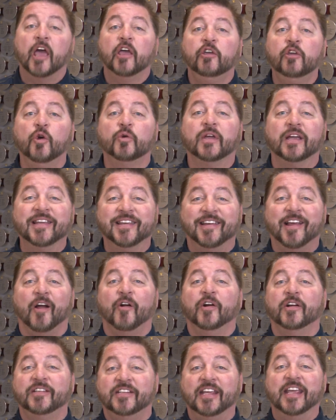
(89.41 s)
You can
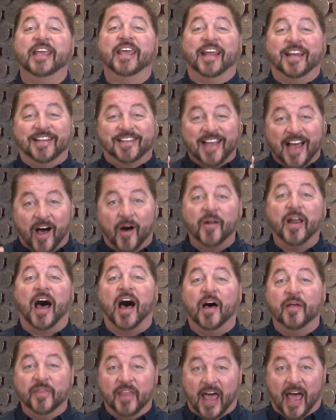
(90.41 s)
guarantee and count
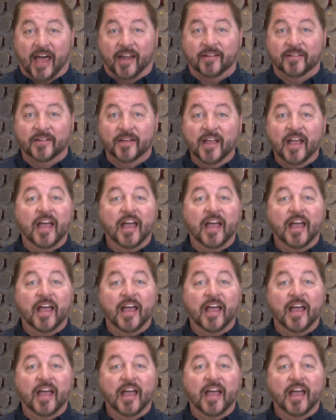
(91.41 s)
on that.